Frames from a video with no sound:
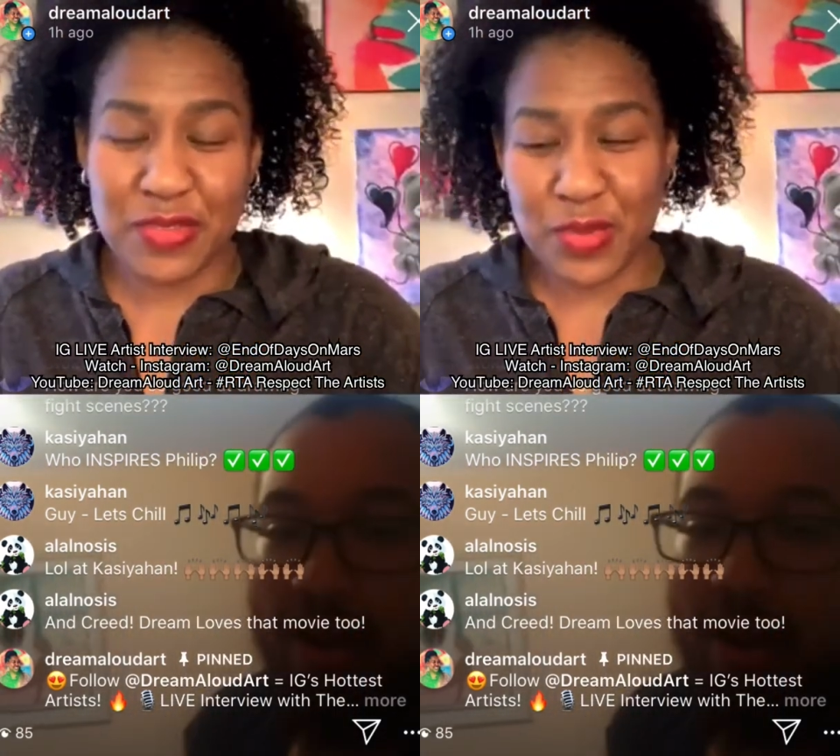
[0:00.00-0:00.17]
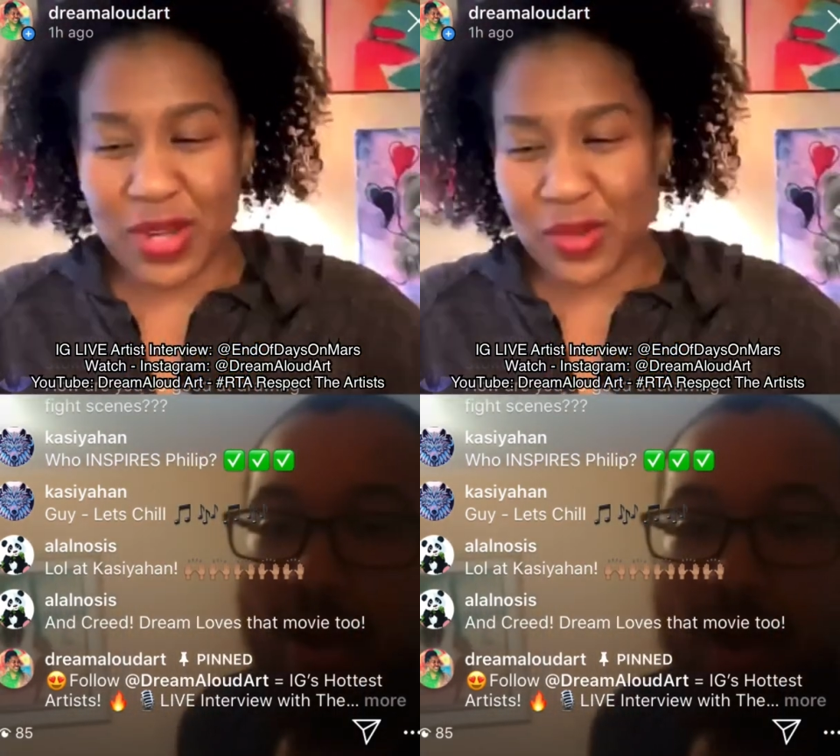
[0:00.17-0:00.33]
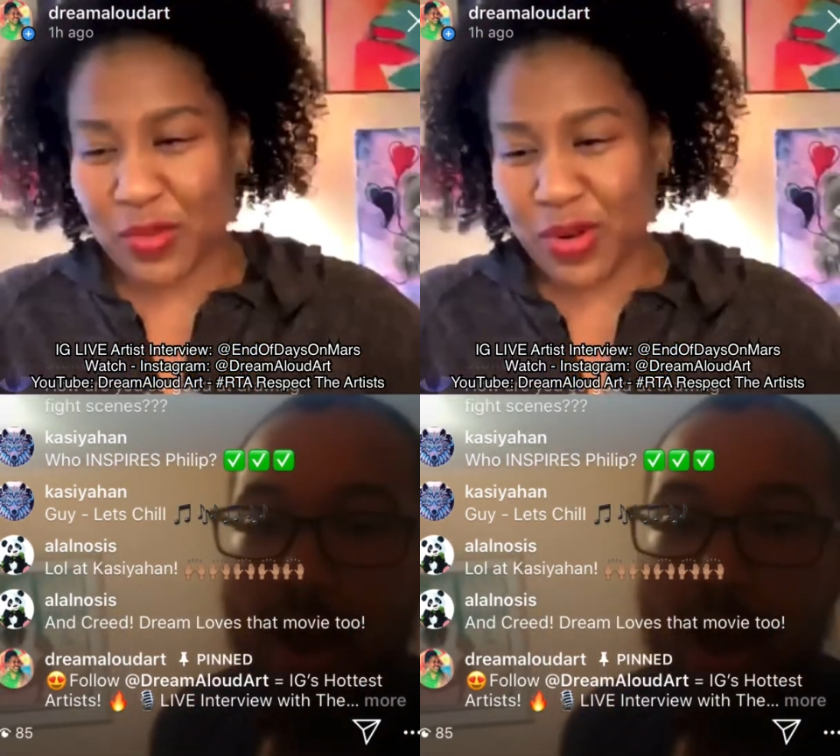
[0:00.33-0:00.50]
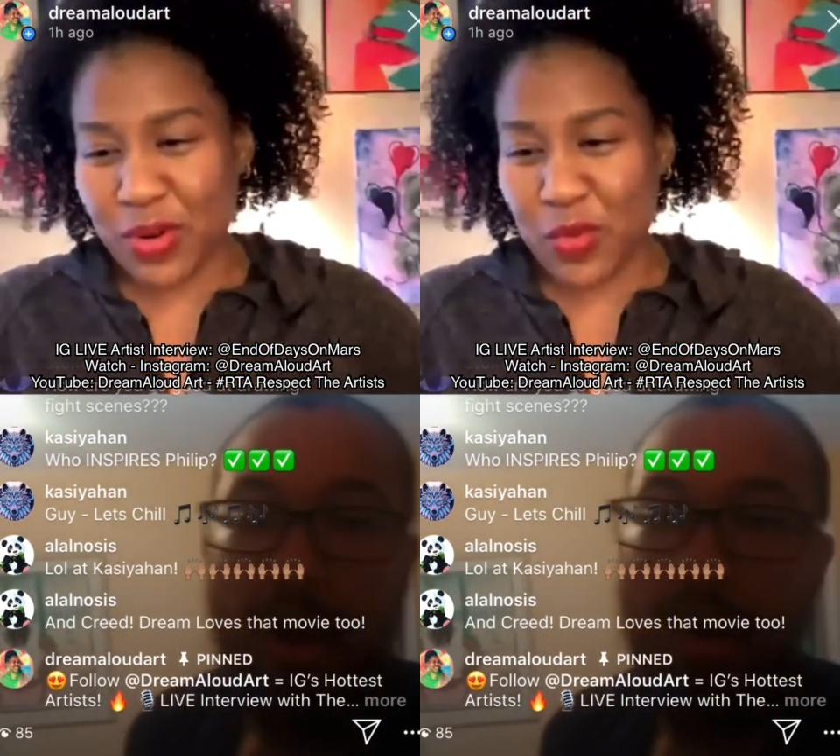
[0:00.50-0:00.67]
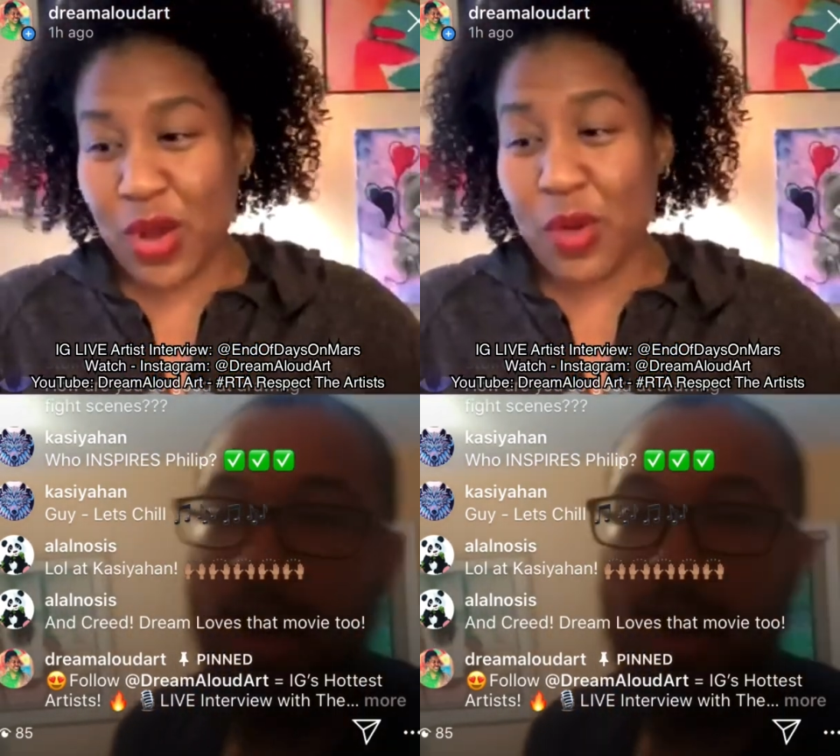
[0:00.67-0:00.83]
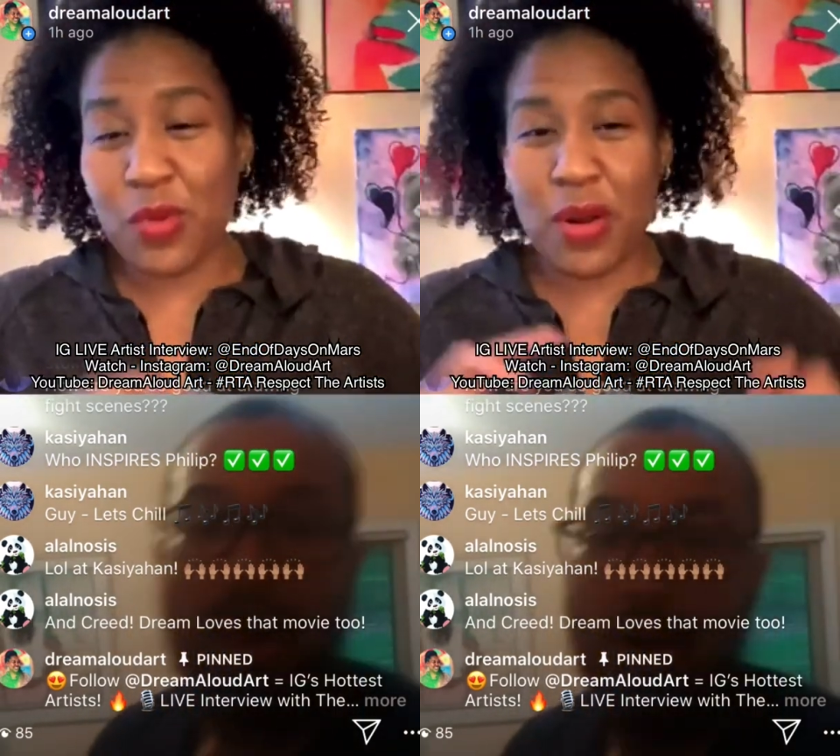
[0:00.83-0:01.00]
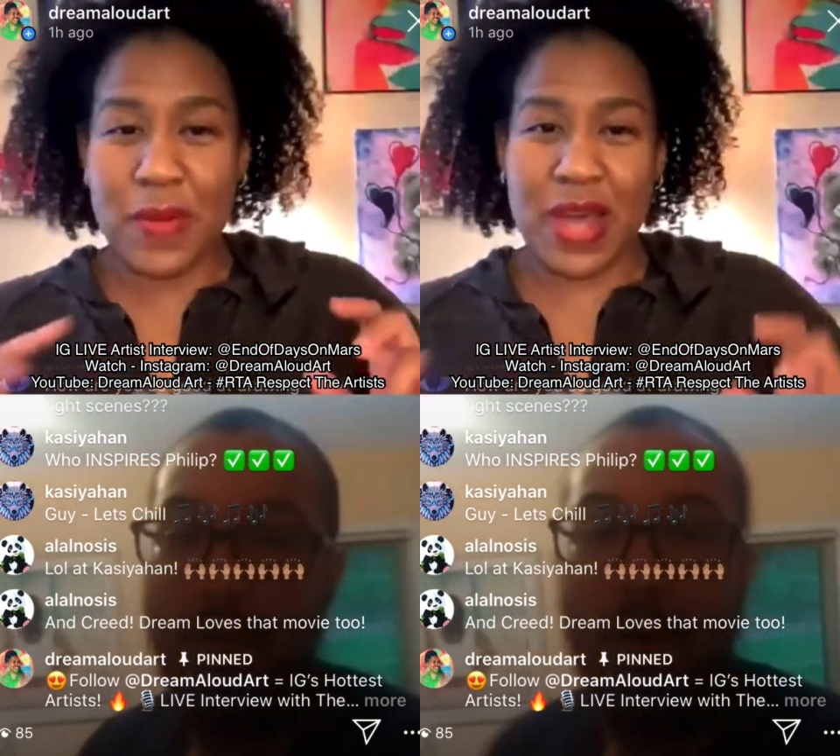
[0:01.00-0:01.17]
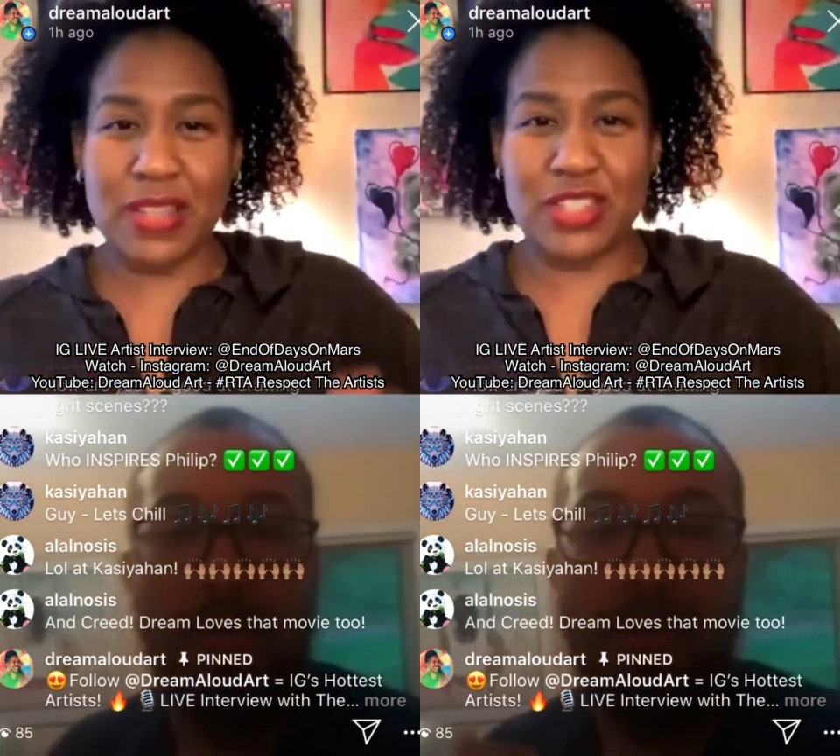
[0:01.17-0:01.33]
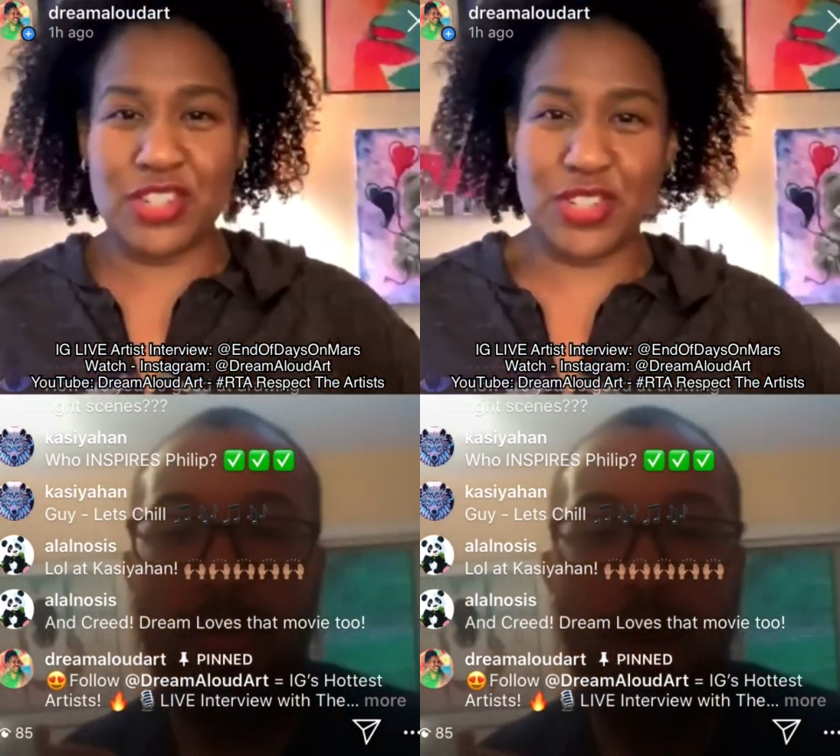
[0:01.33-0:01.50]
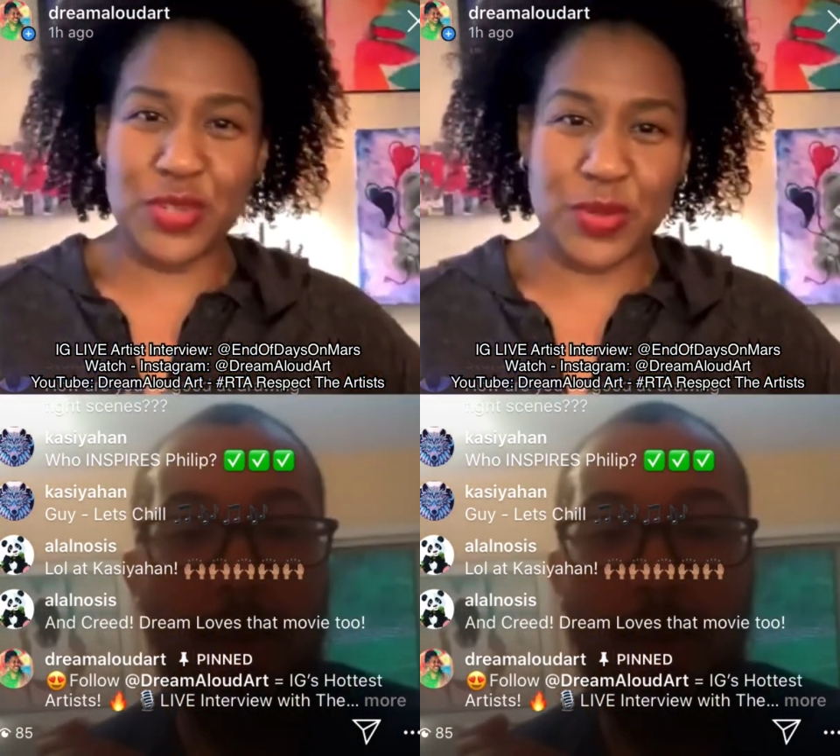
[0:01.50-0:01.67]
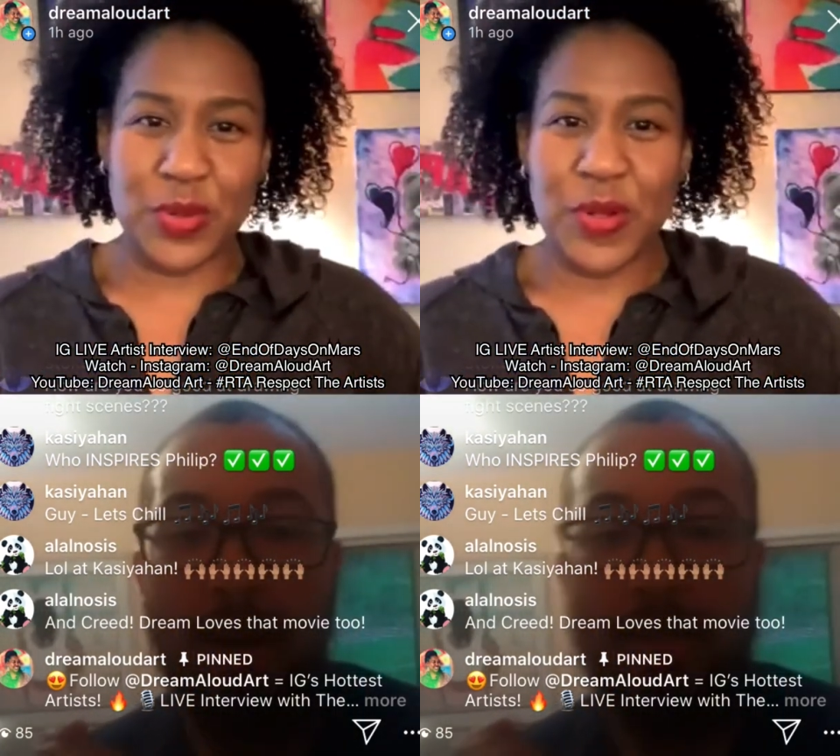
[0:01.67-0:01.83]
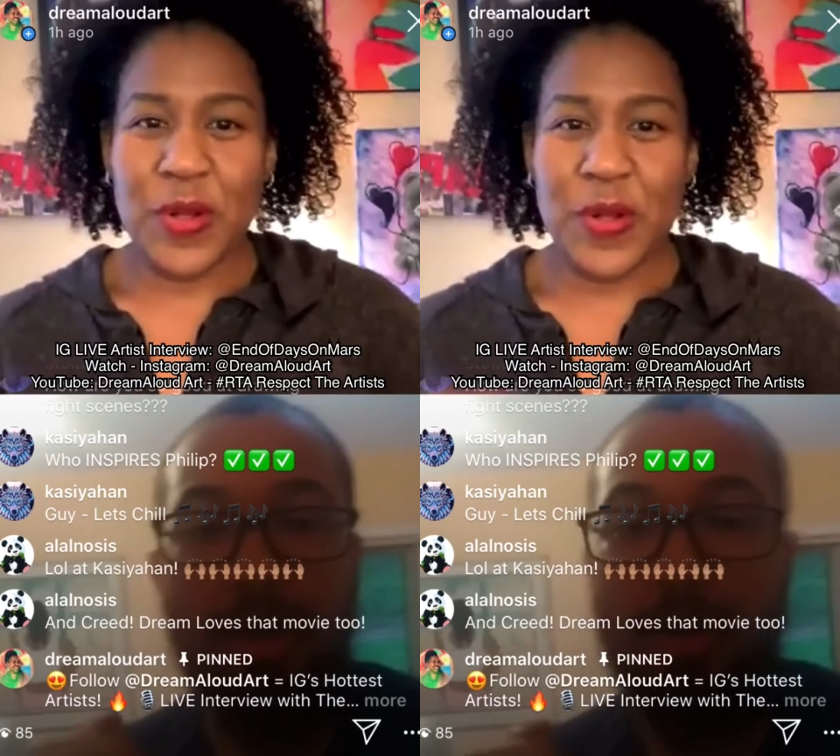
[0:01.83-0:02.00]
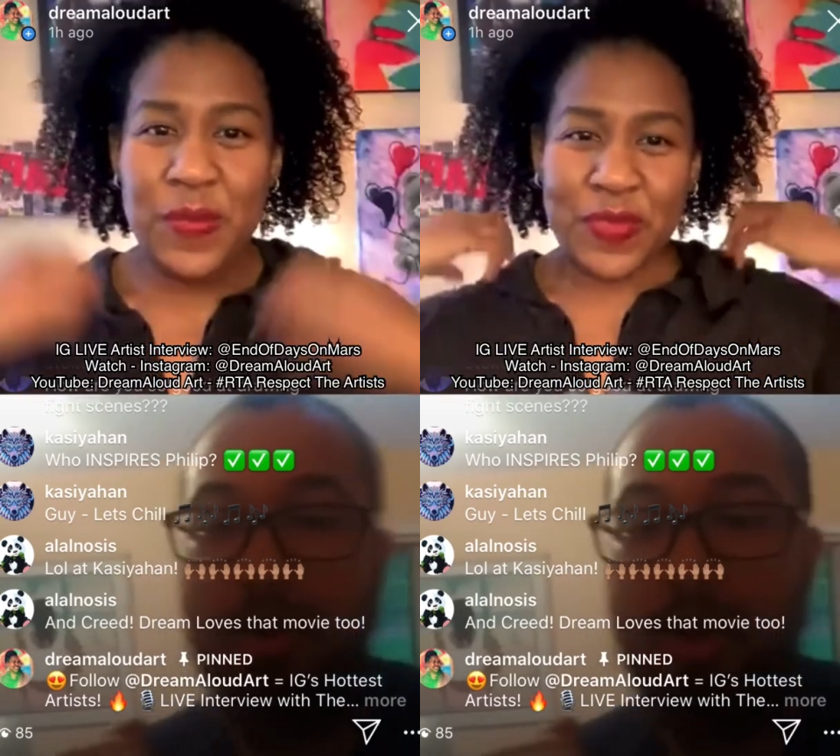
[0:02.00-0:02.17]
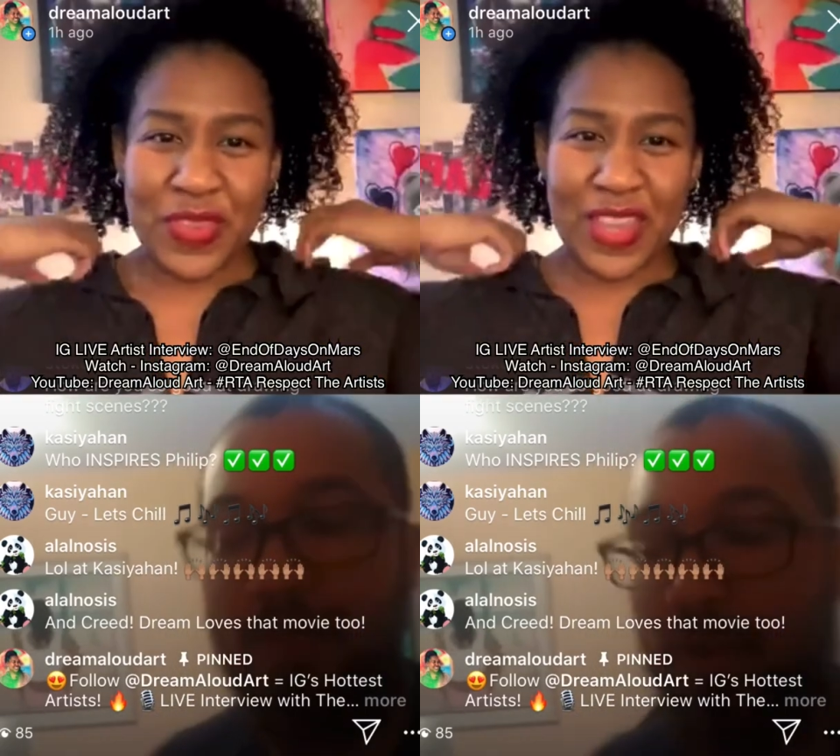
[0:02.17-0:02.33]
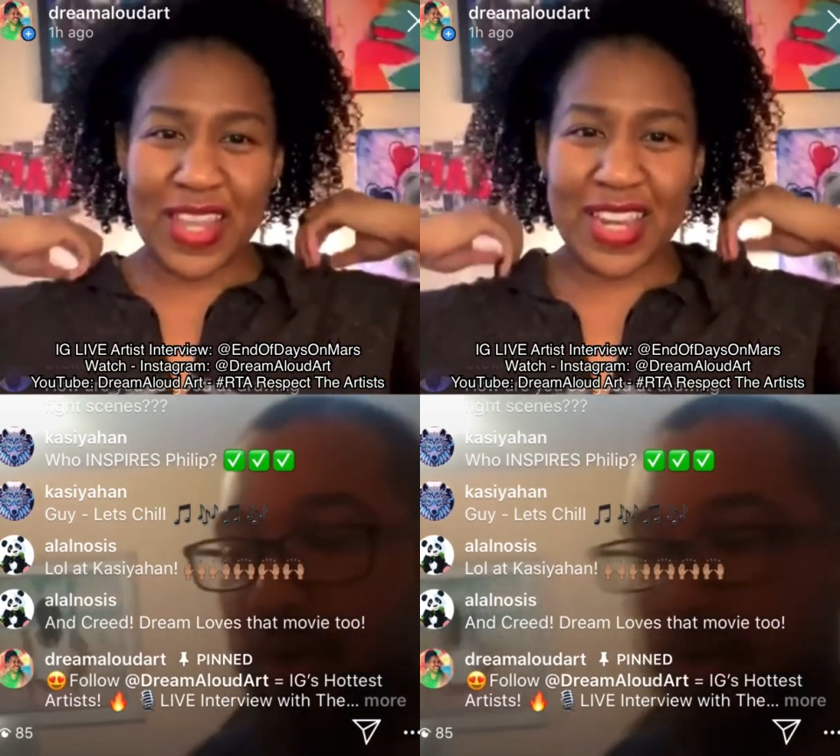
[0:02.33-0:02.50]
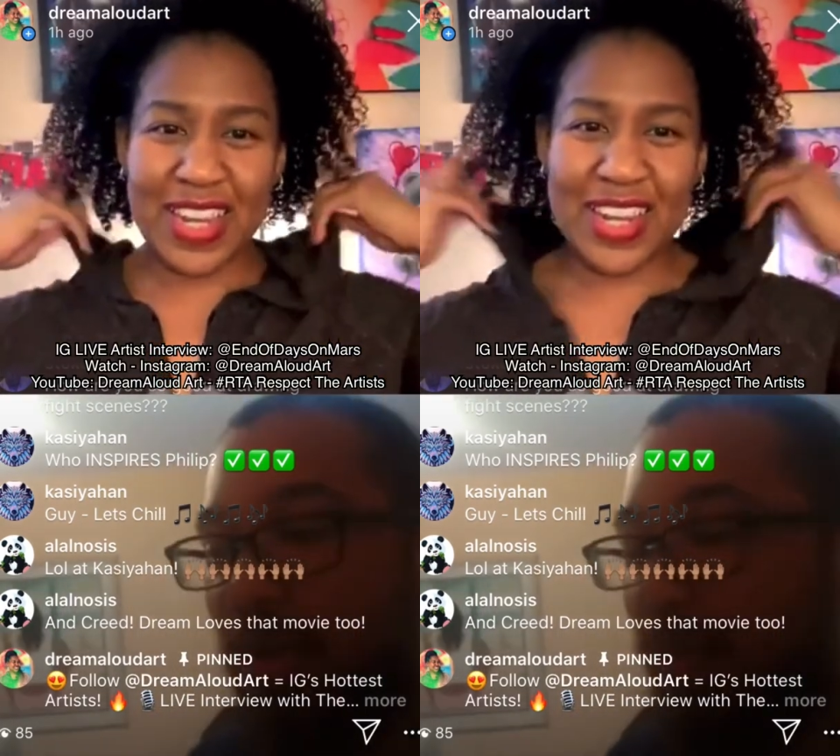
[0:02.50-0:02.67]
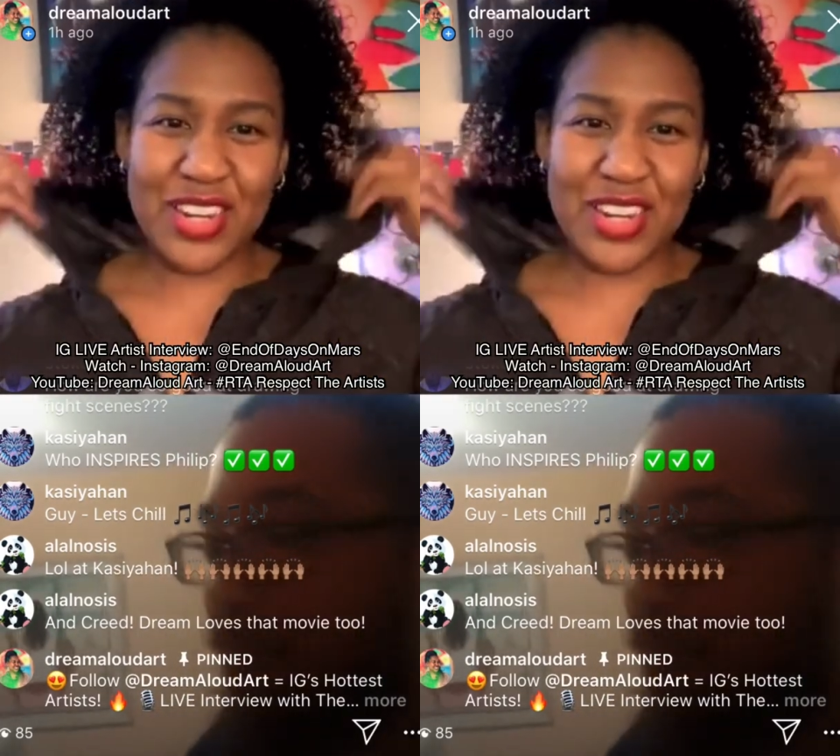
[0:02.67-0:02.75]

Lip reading: I got it. I watched the other interviews. I'm ready.